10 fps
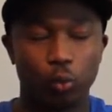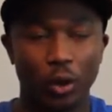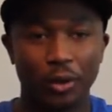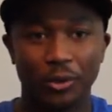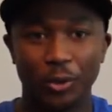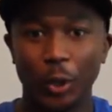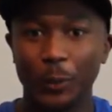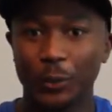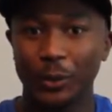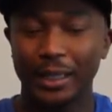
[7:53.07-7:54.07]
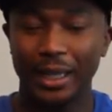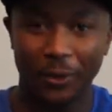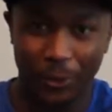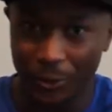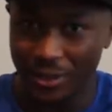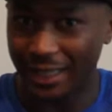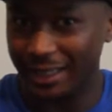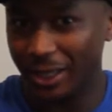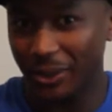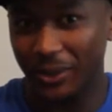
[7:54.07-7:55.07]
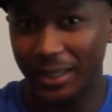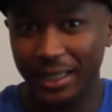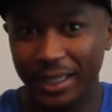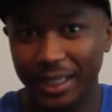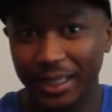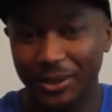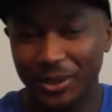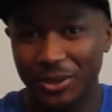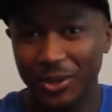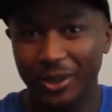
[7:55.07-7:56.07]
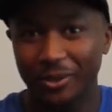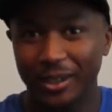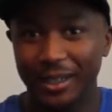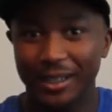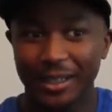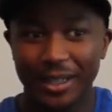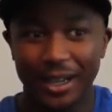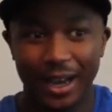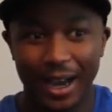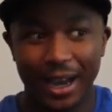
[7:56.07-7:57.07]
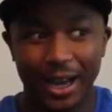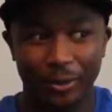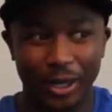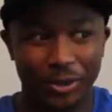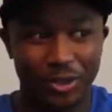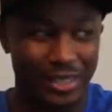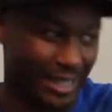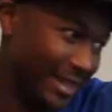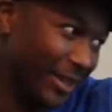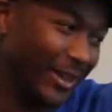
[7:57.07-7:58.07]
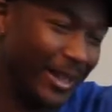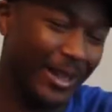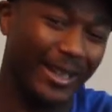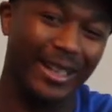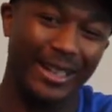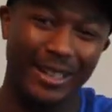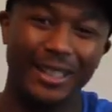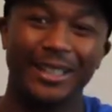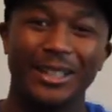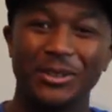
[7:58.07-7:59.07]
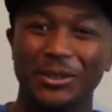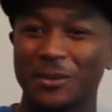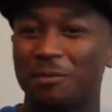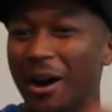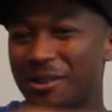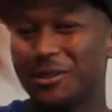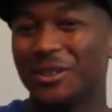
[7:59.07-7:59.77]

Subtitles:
one of the normal, he like throws like the hero into the train, right? And Gran Torino's like, "Stay right here, kid," and he literally just bounces